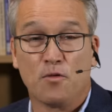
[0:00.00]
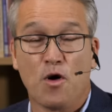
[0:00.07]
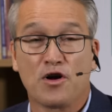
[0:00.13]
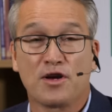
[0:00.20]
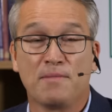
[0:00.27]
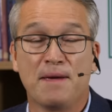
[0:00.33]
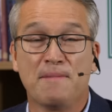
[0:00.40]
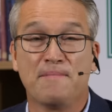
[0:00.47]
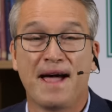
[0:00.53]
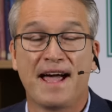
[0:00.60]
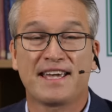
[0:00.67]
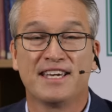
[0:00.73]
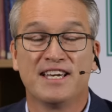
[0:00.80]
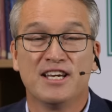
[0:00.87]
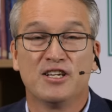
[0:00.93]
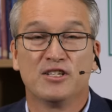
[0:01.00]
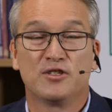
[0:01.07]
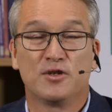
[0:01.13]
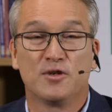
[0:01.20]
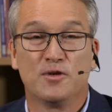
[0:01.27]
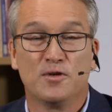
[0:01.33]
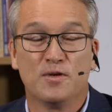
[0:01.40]
to welcome him back
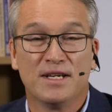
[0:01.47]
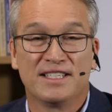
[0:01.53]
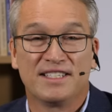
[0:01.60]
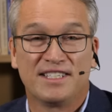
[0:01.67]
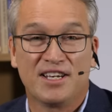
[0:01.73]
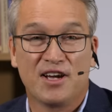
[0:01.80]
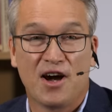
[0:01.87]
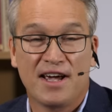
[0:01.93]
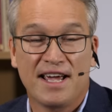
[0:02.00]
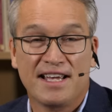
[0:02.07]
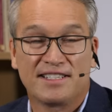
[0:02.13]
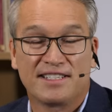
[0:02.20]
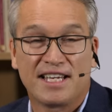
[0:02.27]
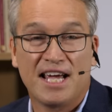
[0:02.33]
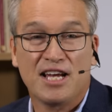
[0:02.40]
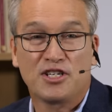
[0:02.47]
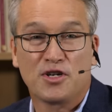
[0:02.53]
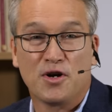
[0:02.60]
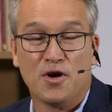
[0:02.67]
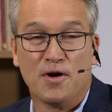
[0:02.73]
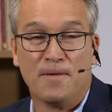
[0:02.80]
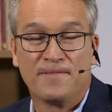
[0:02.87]
to CIS.
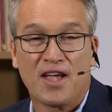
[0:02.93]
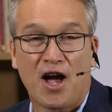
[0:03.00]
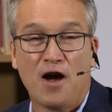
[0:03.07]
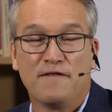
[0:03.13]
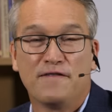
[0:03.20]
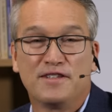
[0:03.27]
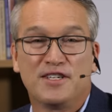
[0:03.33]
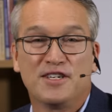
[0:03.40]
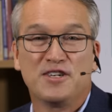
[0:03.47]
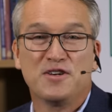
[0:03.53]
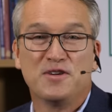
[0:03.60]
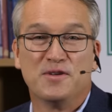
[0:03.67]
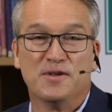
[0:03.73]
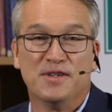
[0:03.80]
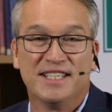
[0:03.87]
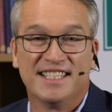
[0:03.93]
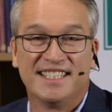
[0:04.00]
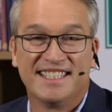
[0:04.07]
Kishore, over to you.